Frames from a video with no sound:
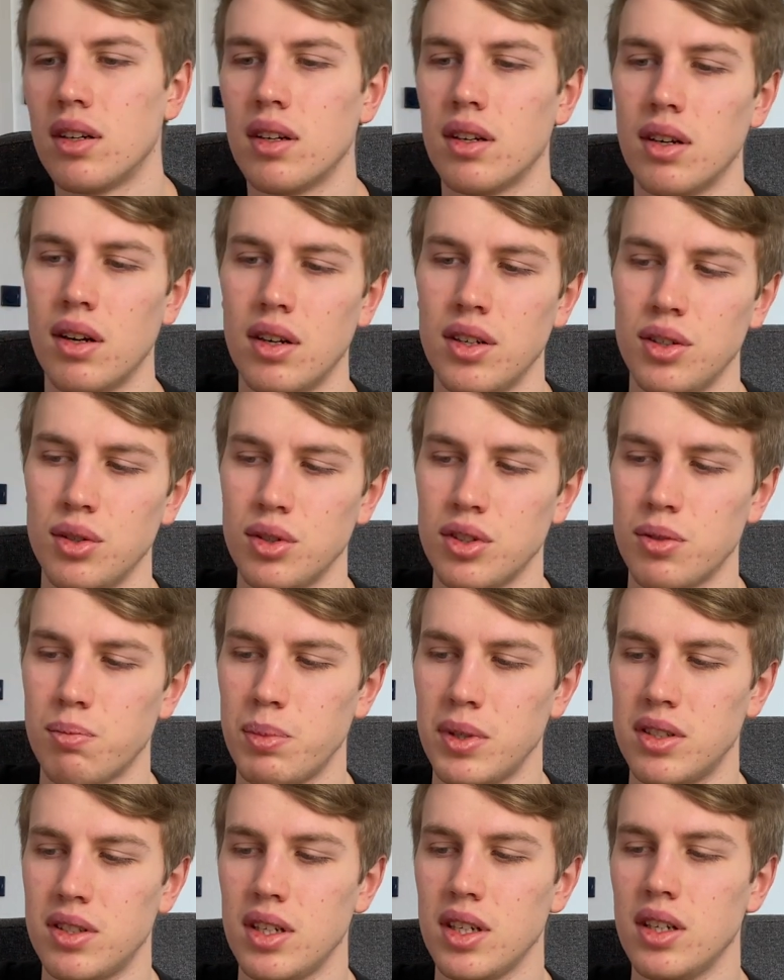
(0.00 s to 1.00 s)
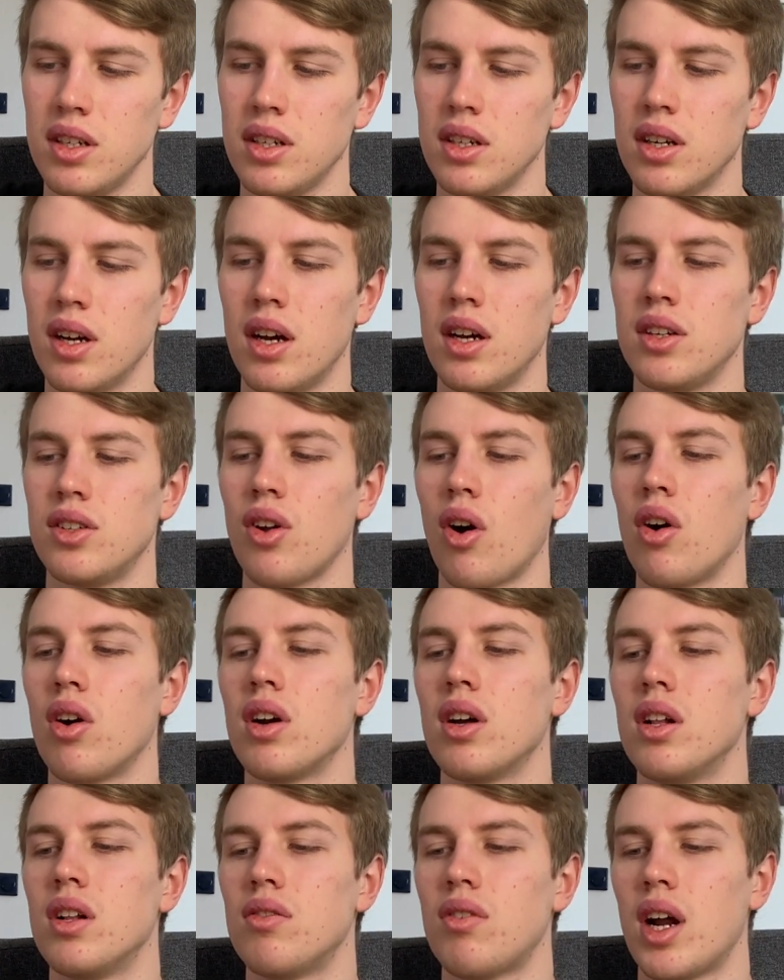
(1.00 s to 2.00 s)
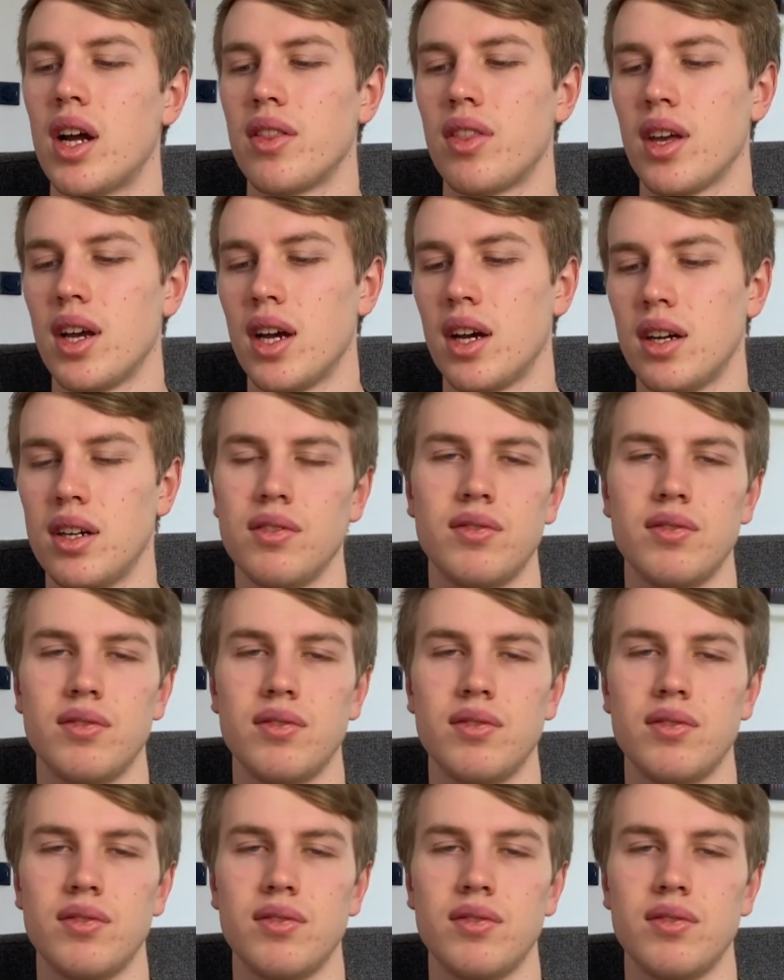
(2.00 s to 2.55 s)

USB-C dongle right there